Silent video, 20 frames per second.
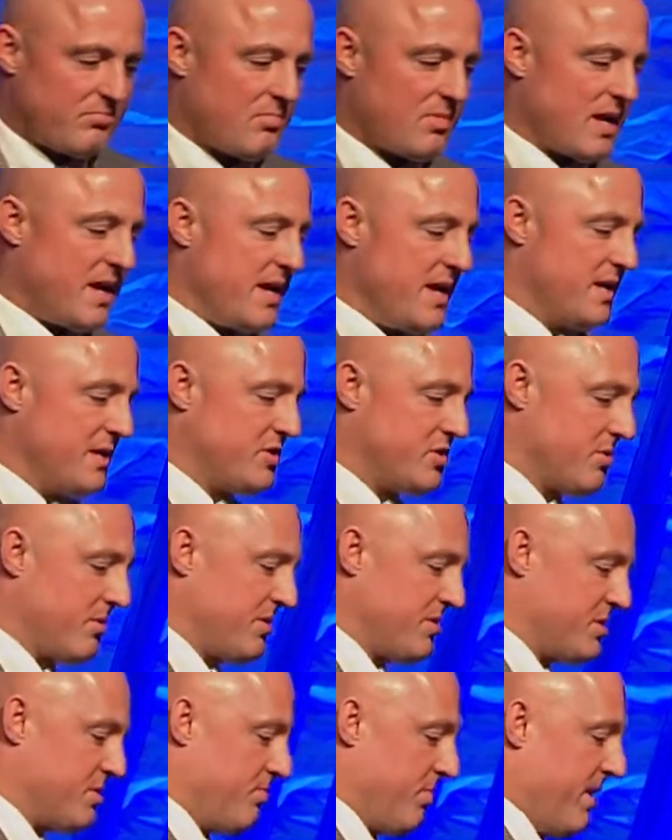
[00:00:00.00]
he had sort of
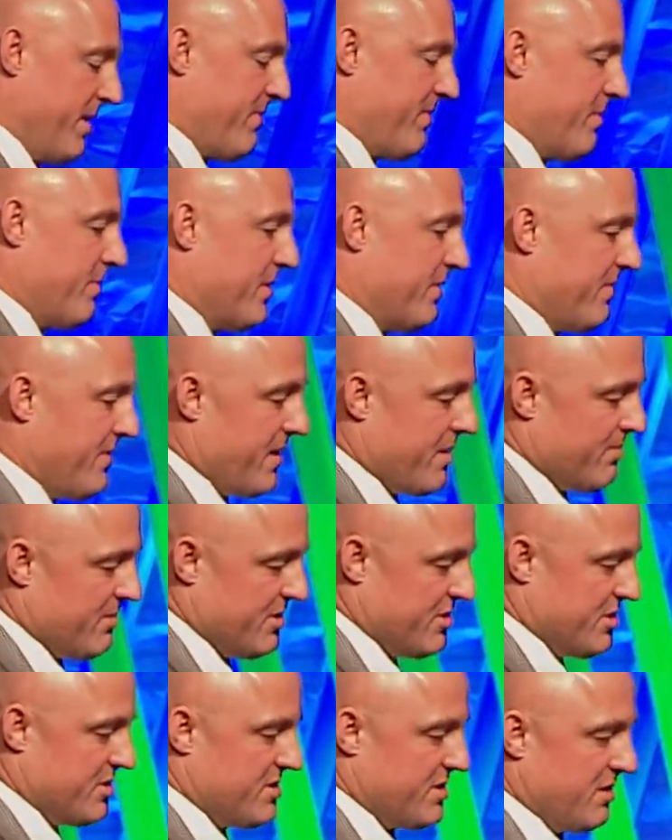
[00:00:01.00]
split from the family
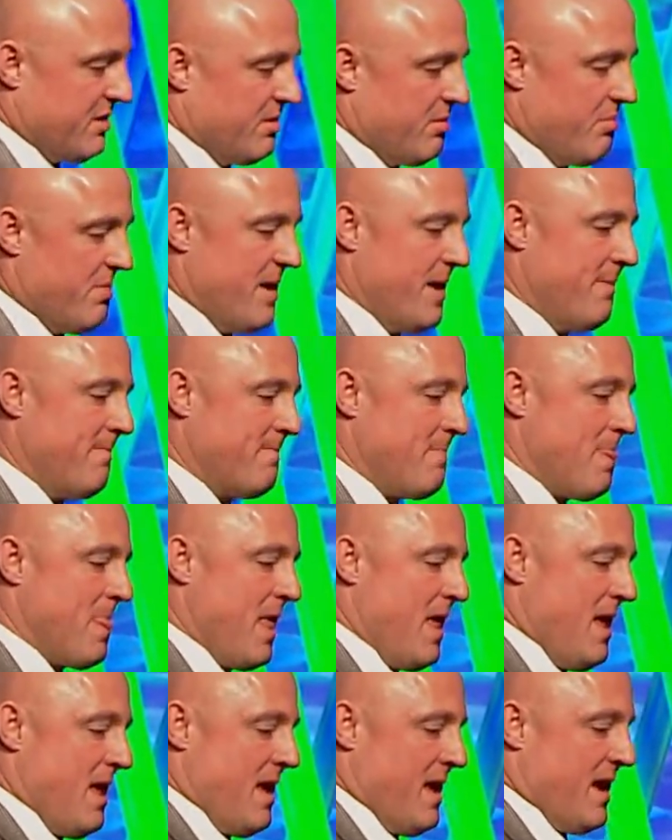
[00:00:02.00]
just a little bit.
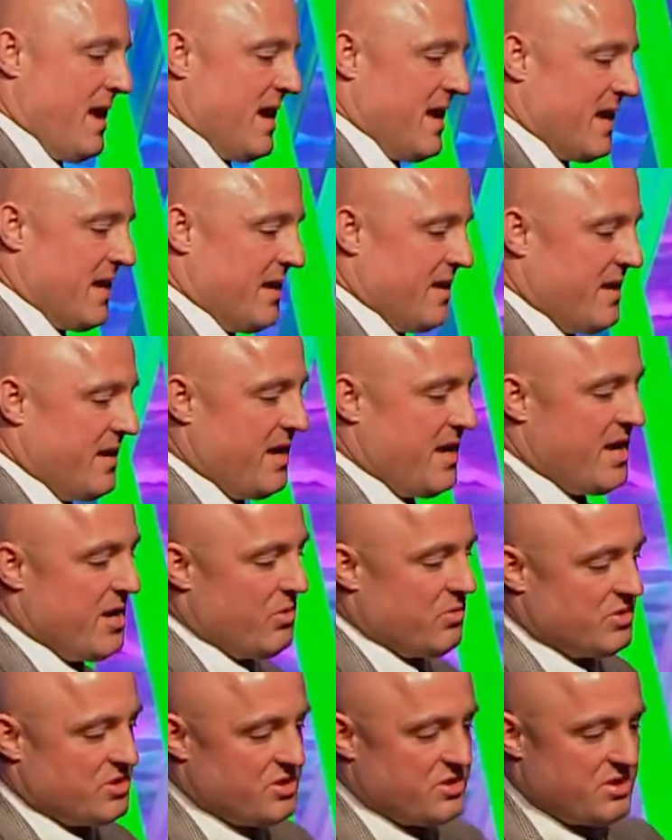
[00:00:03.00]
And he
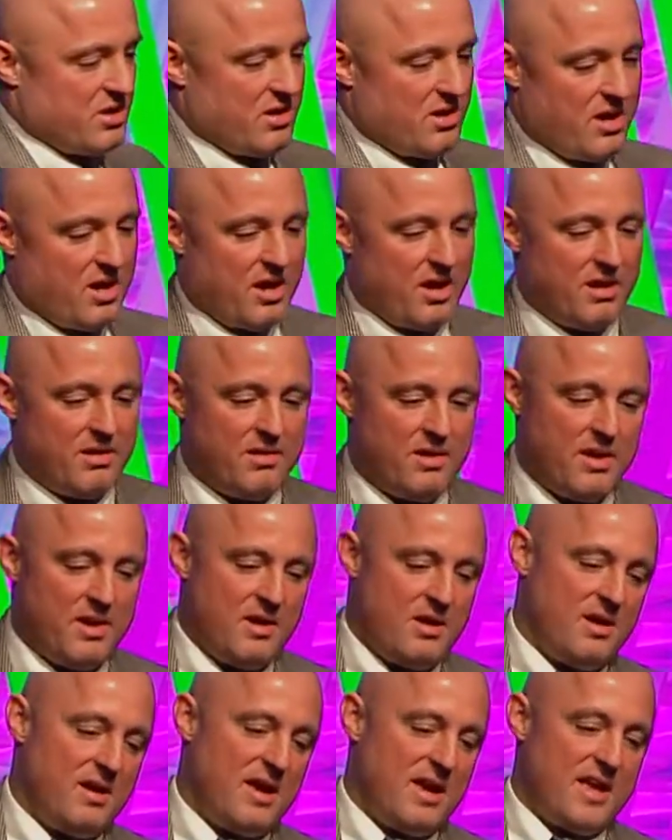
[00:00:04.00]
was
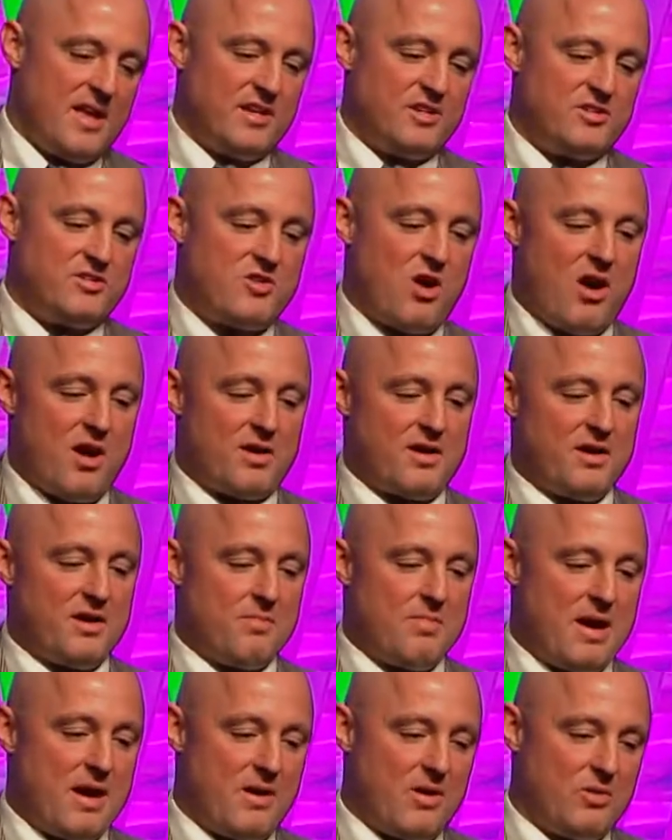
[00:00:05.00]
talking
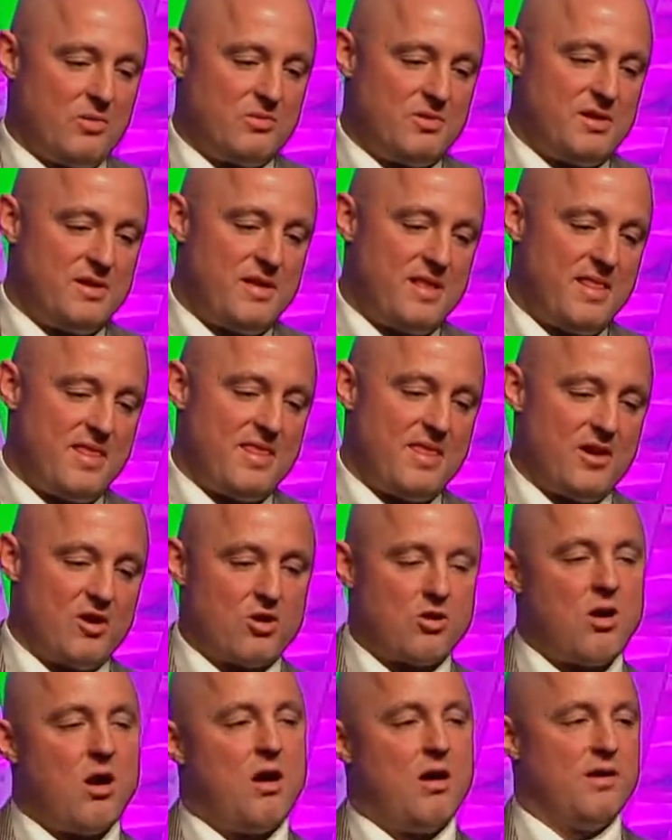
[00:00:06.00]
about their
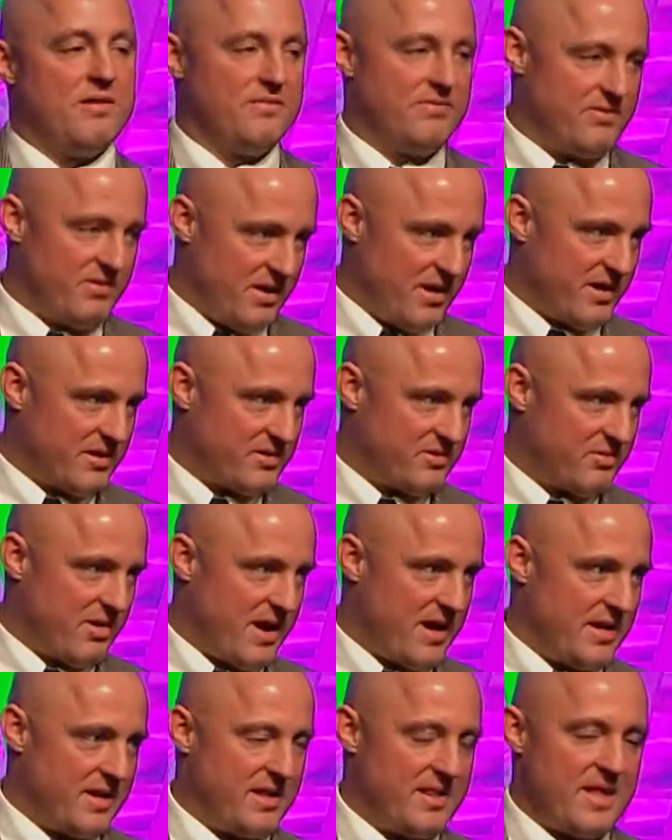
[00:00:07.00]
conflict,
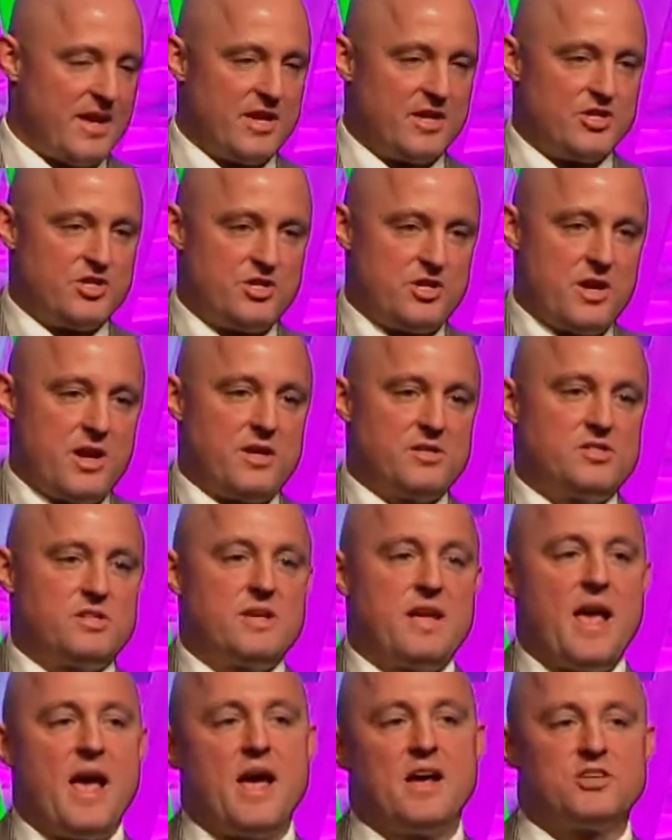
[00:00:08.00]
right? And they had just
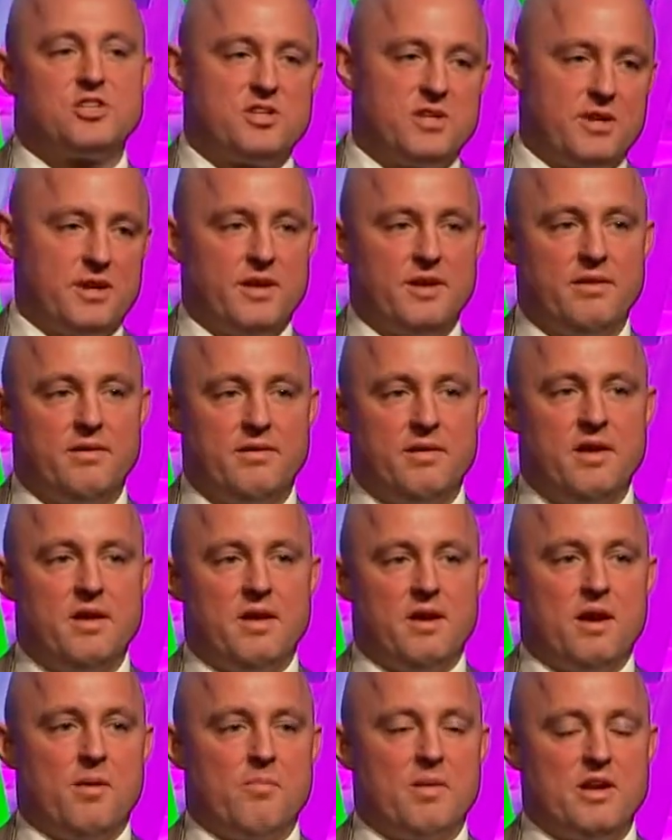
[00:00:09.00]
cashed in
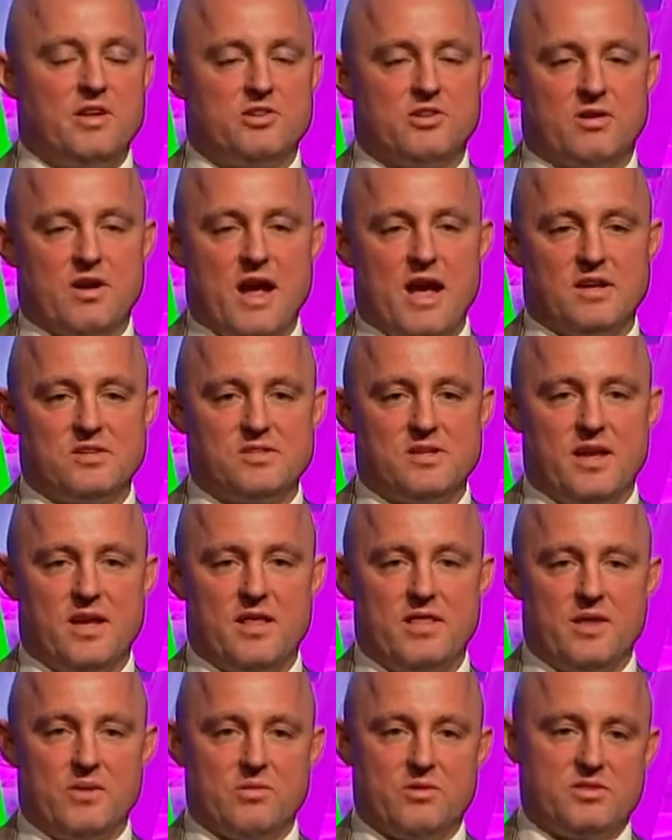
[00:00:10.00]
a major asset, and
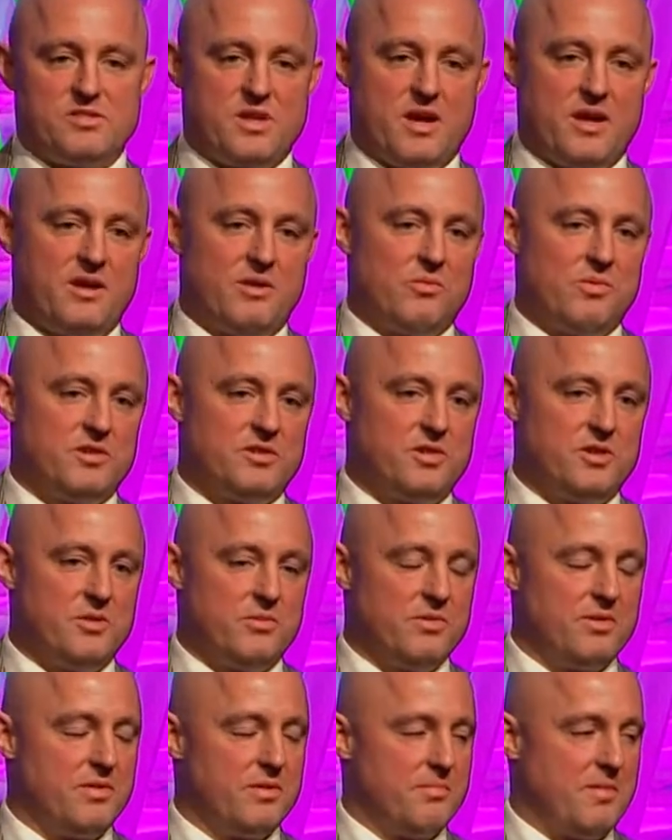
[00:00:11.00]
they were deciding what to do
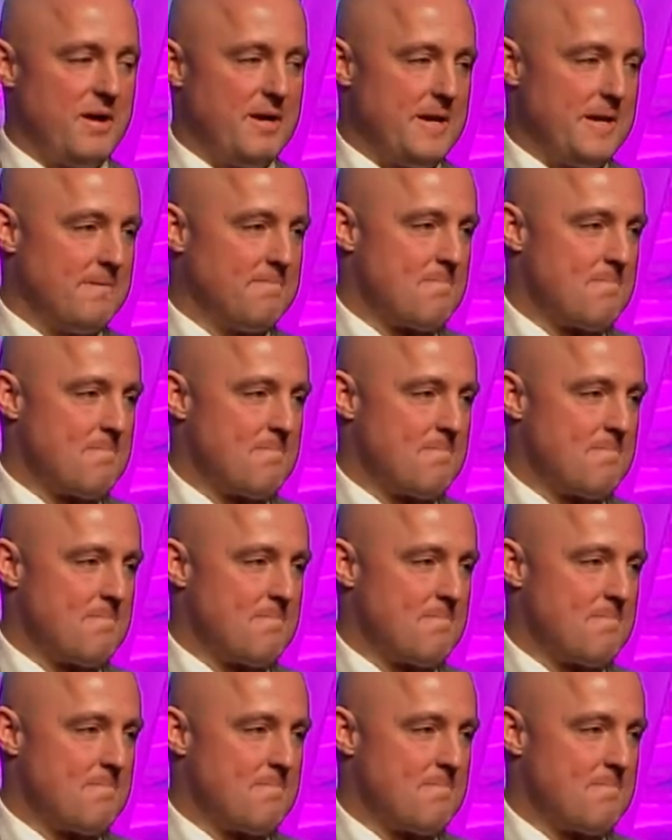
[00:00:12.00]
with the money.